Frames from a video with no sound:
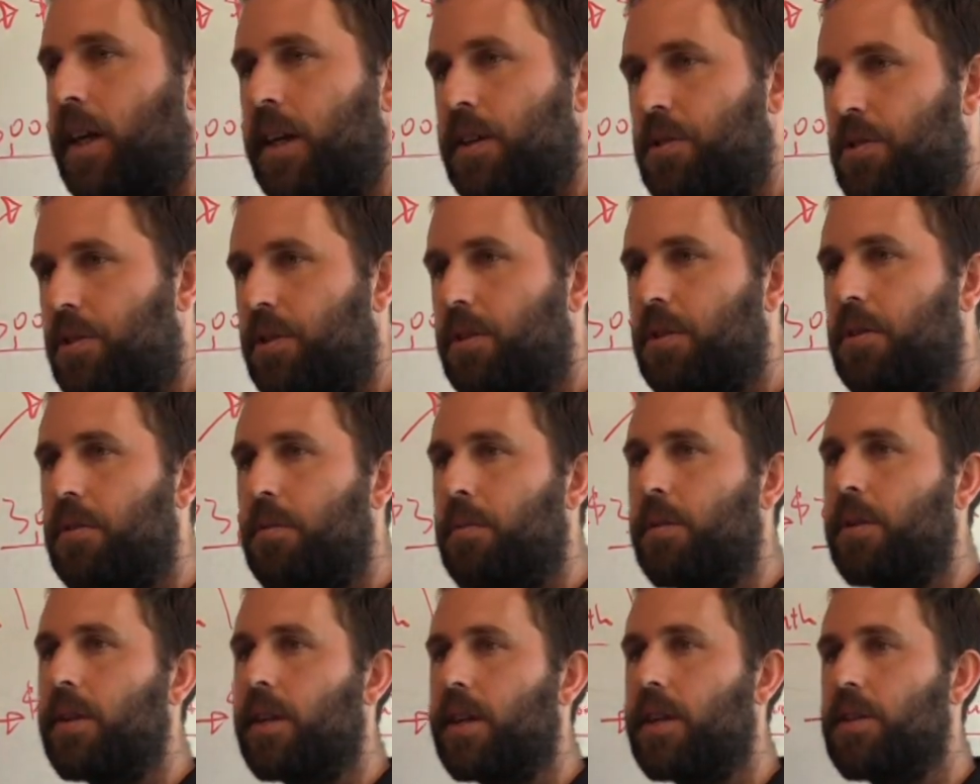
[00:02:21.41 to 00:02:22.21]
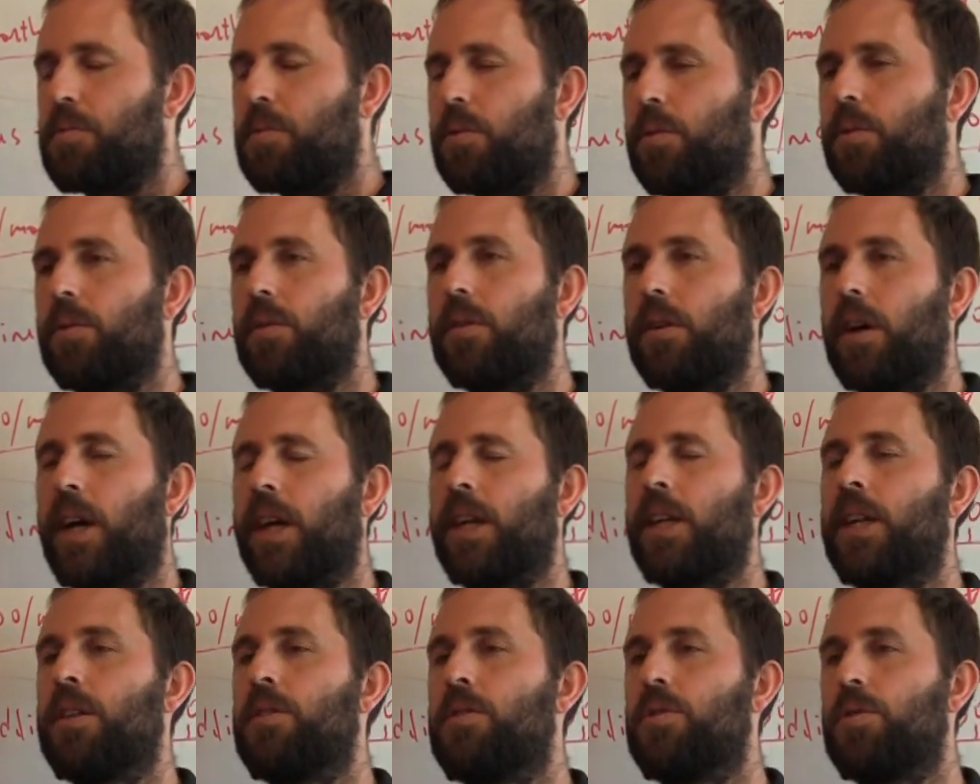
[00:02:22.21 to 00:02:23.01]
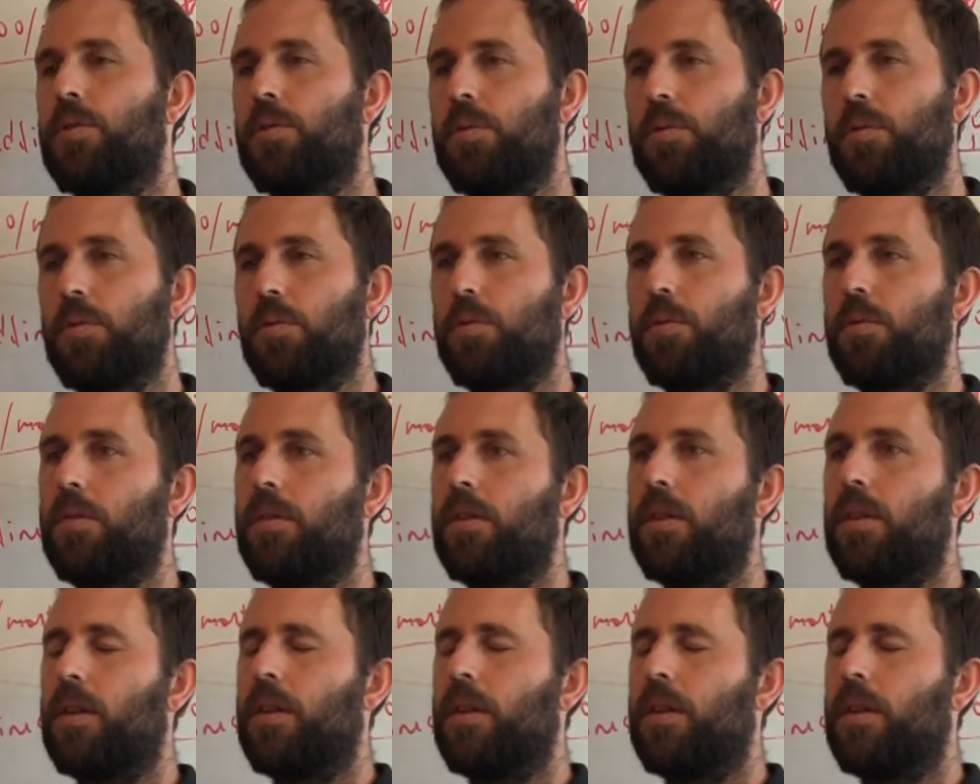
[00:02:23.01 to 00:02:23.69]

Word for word: I started to realize, well, I need to